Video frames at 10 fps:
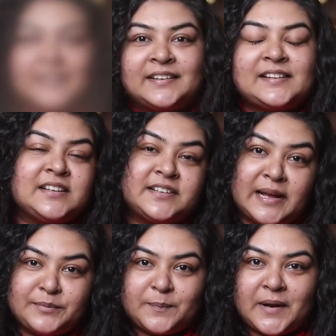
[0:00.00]
Till the
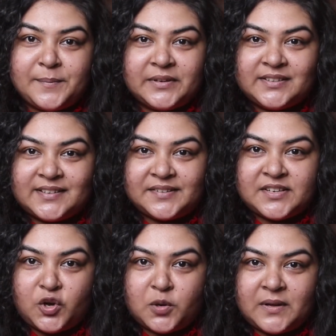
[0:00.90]
time the primer is
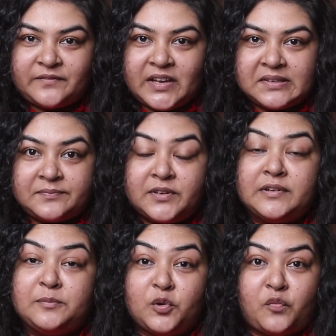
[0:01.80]
resting on my face, we
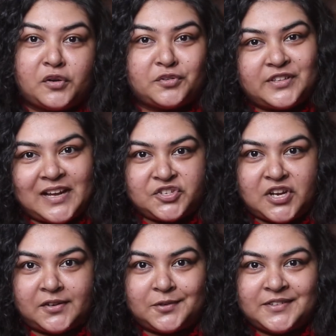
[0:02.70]
will move on to the
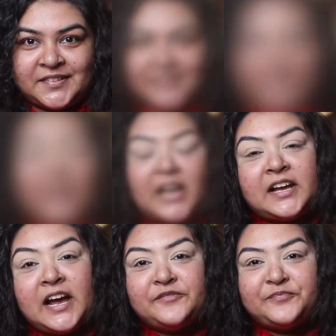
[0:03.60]
eyeshadows. I
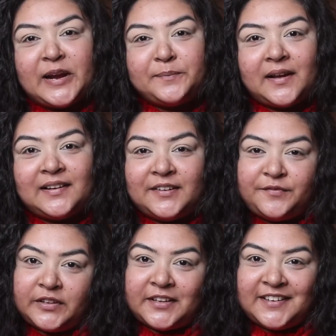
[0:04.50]
have primed my lid
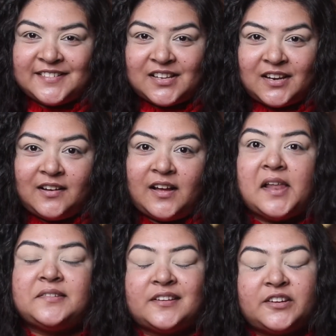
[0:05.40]
with a concealer
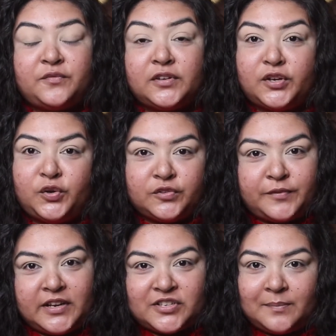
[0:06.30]
and set it with a loose
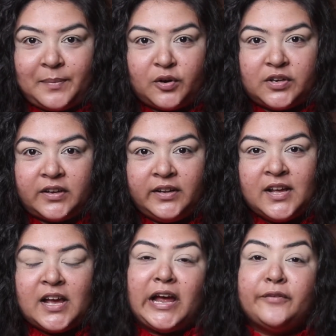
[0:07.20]
finishing powder,
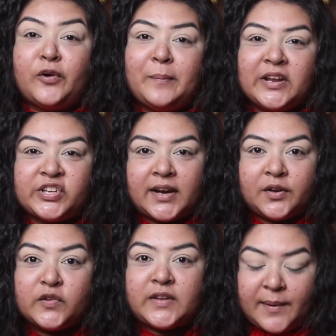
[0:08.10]
and for my
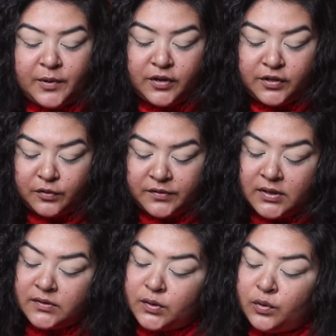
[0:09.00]
shadows I'm gonna use
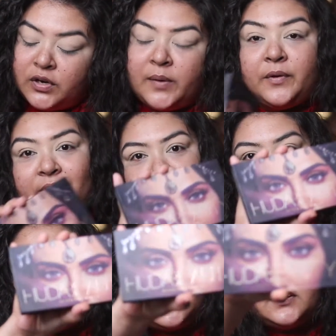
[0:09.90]
this Huda Beauty
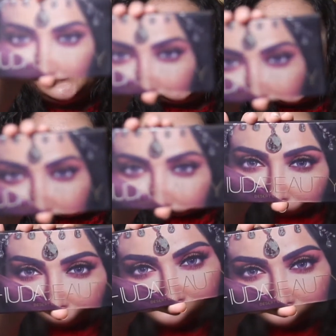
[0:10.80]
Desert Dust palette.